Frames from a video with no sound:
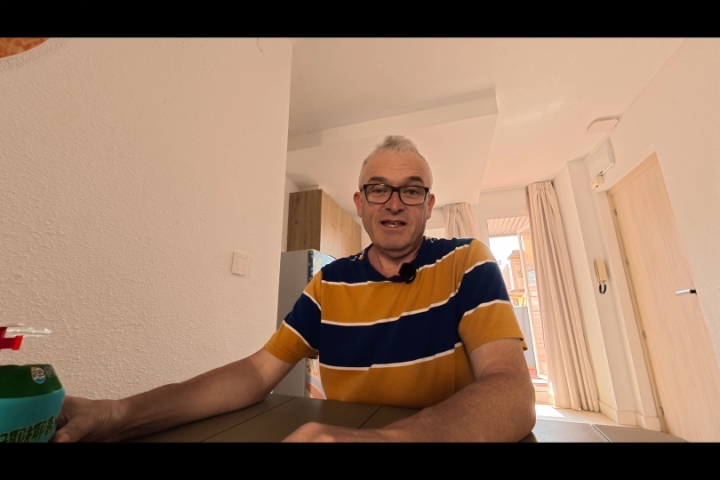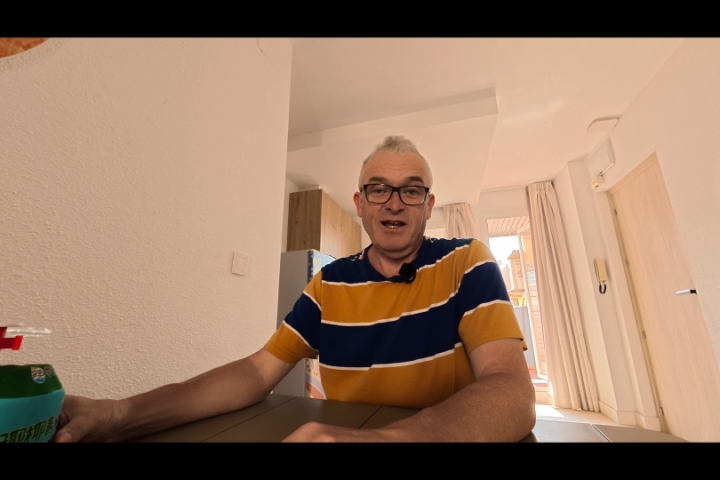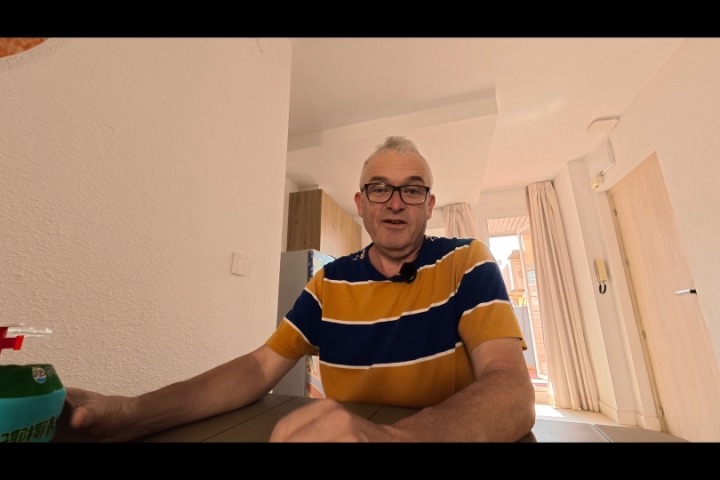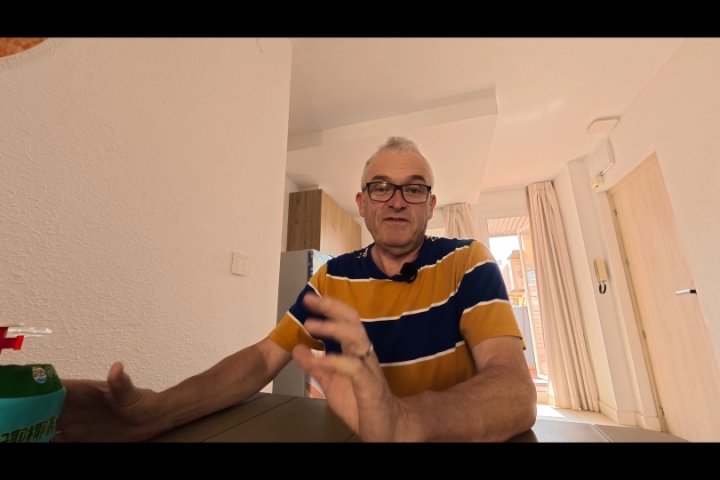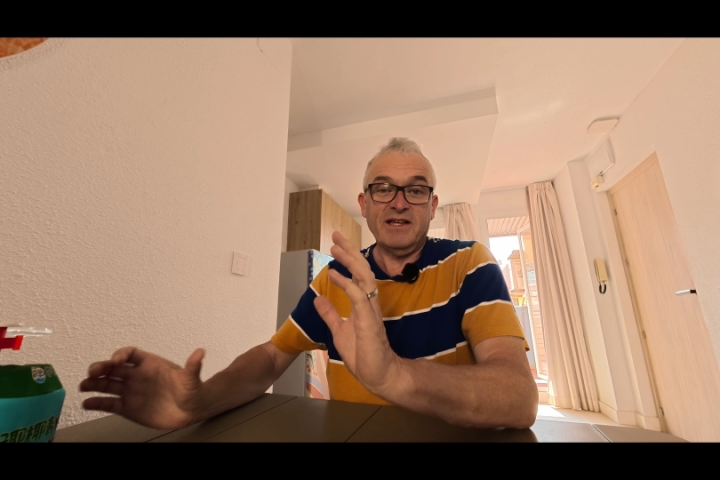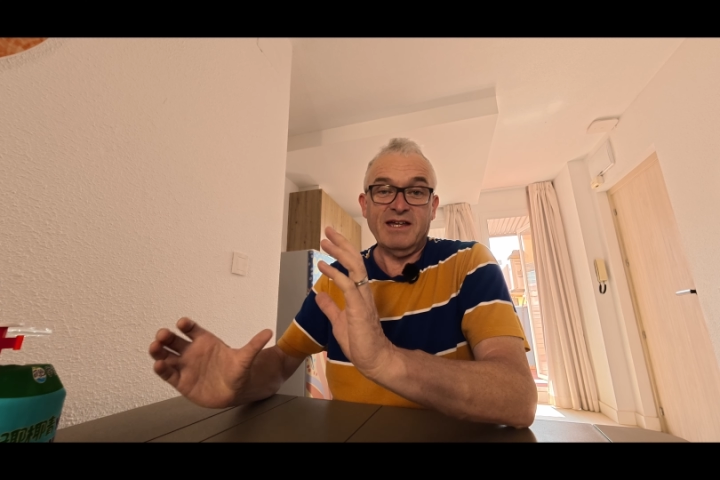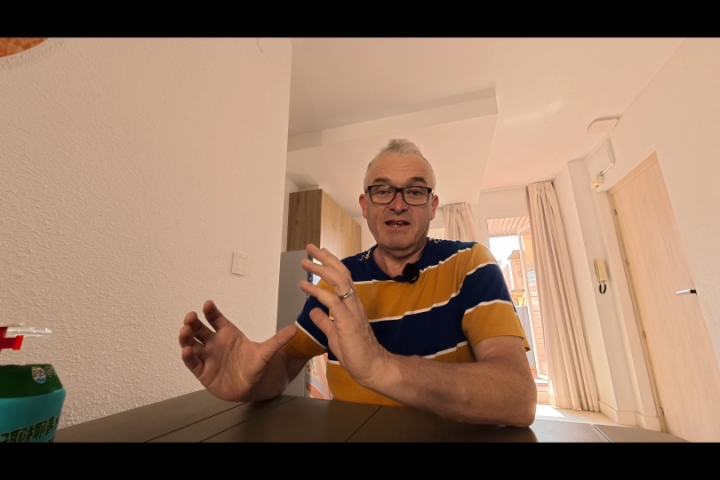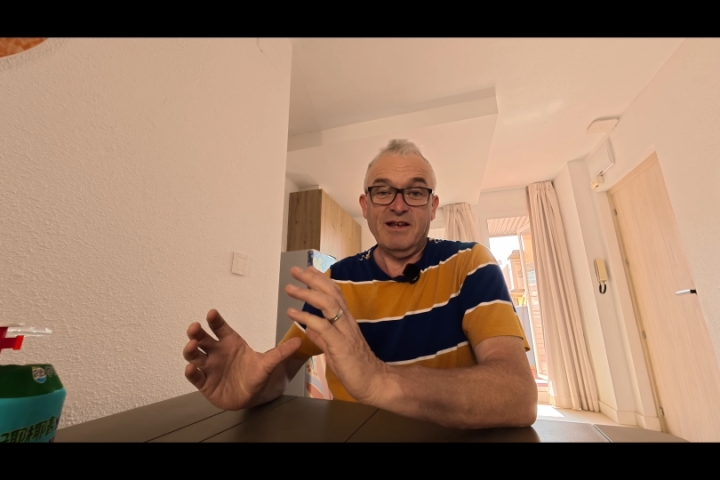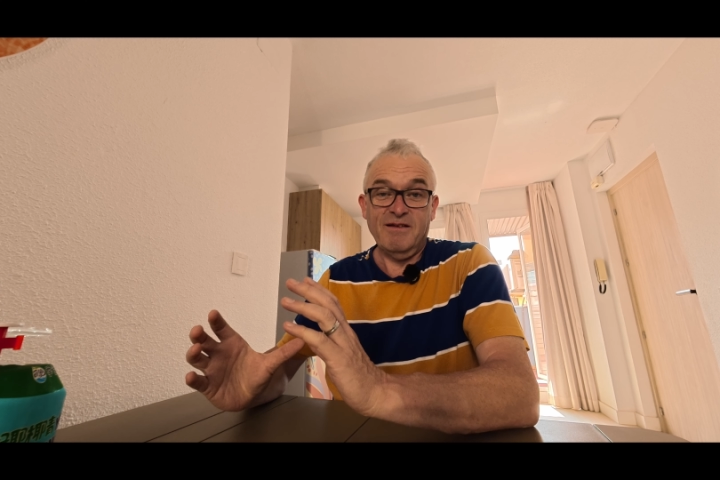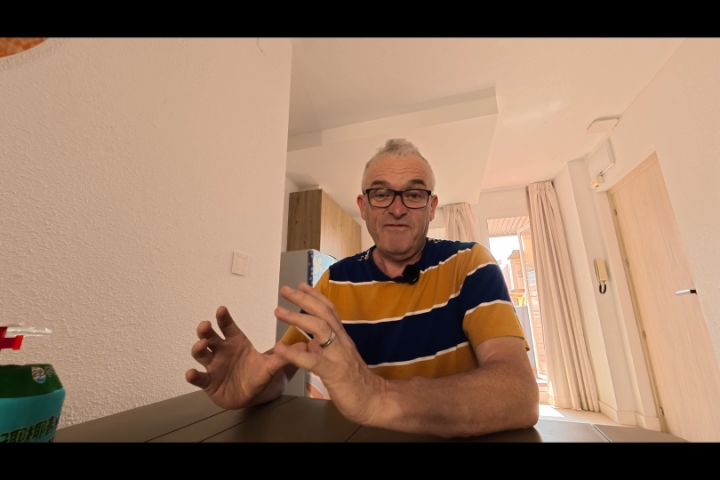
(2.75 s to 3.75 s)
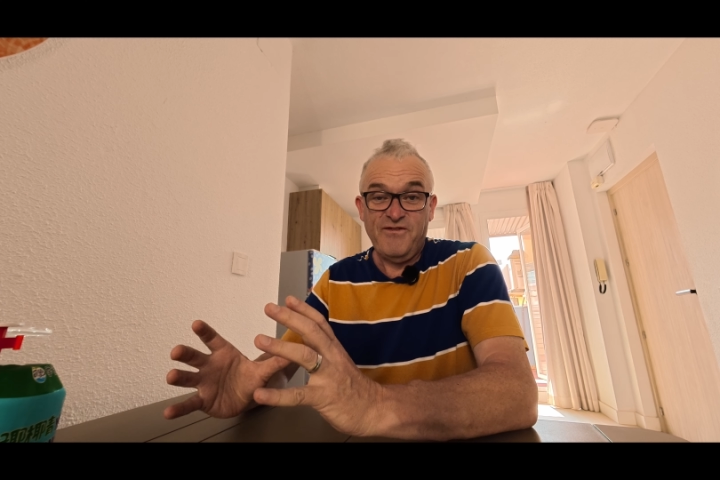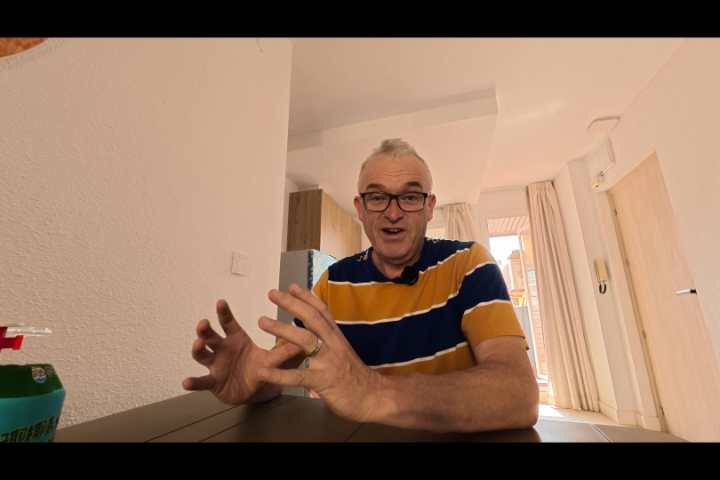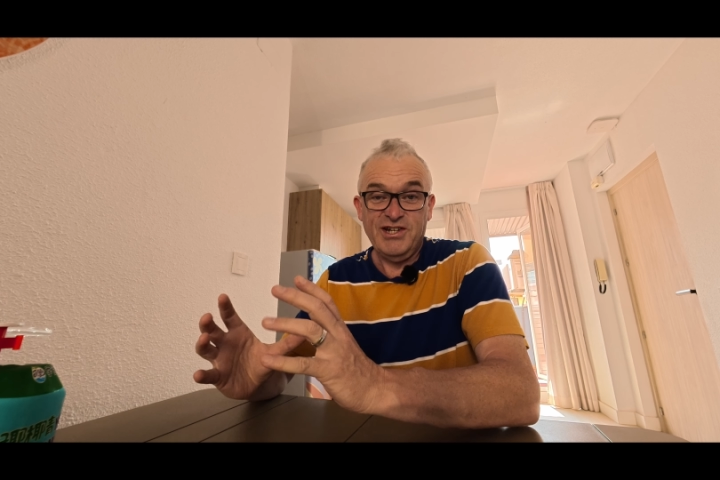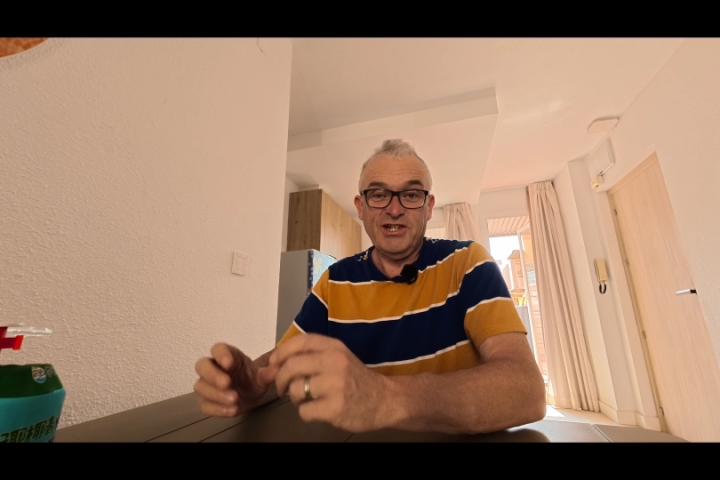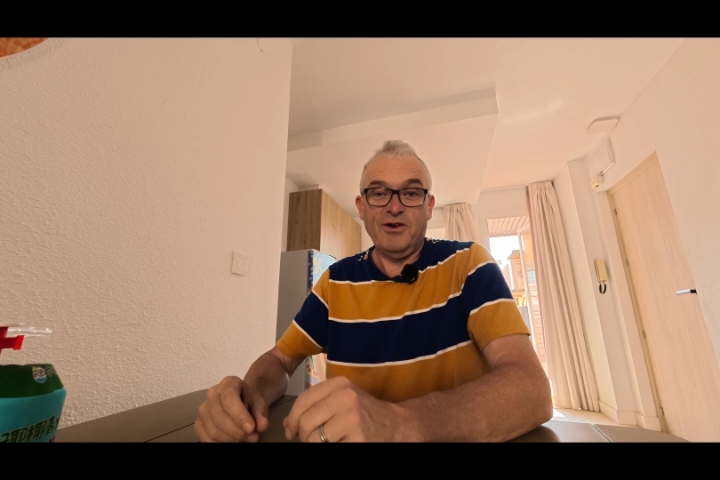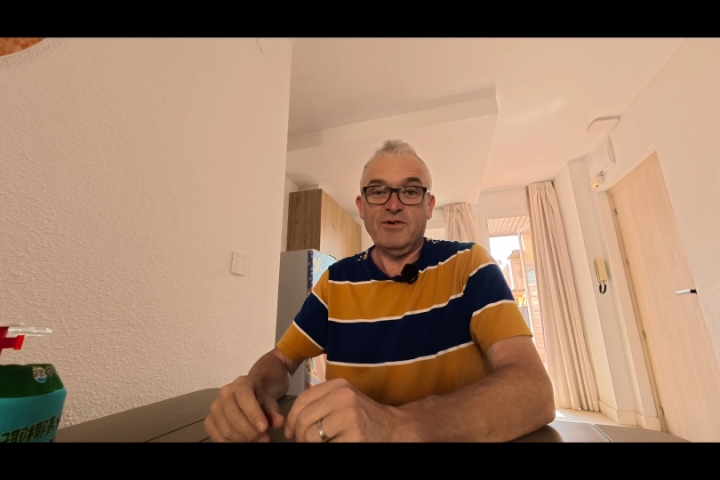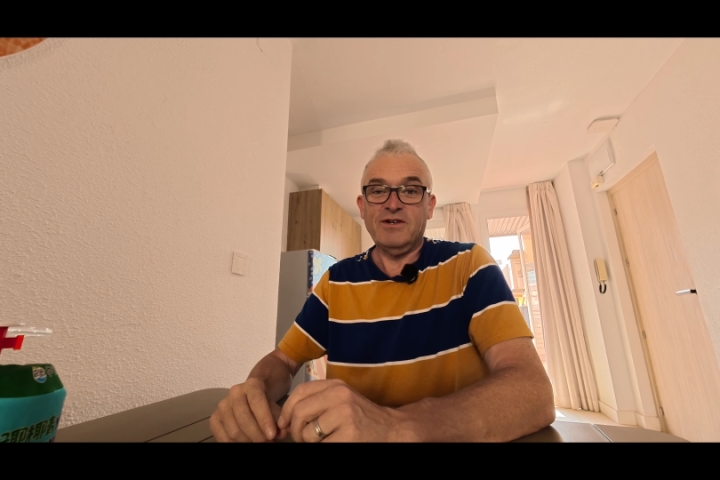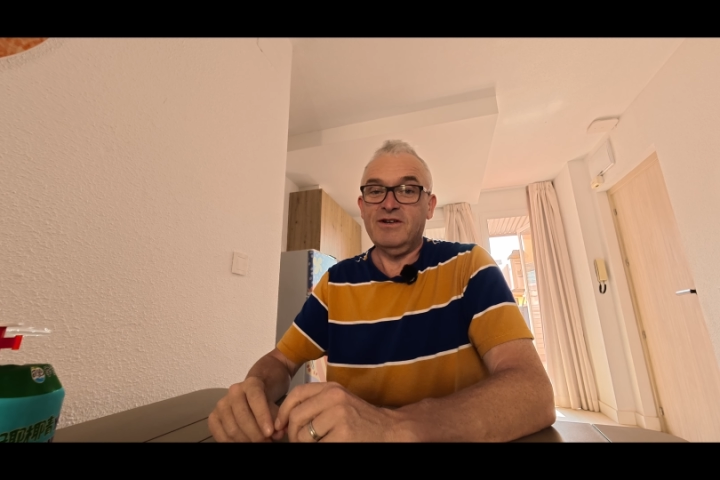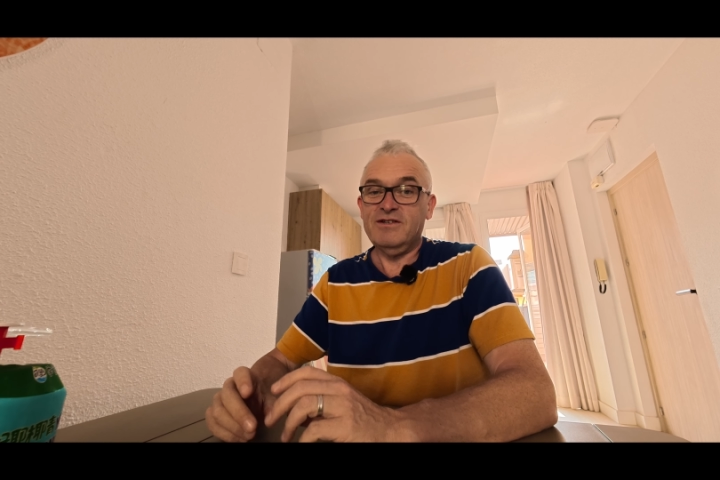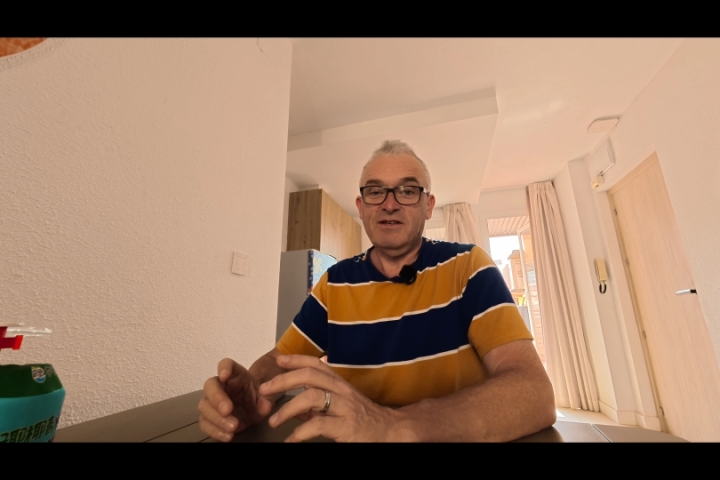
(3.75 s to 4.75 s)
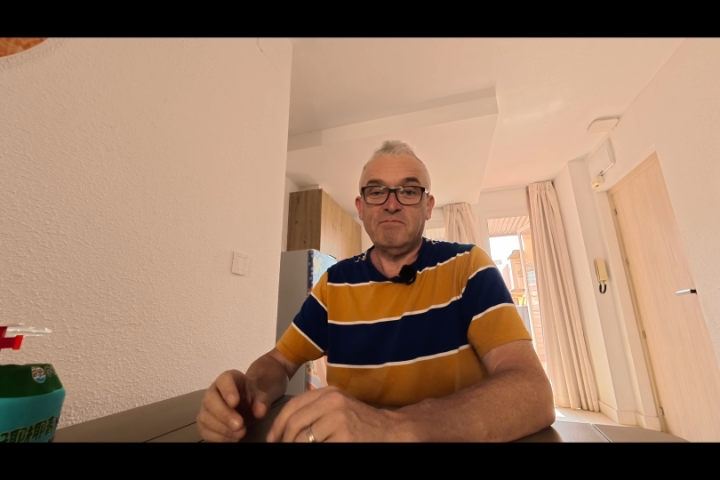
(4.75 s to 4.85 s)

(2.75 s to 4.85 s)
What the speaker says: I love to get a fresh coconut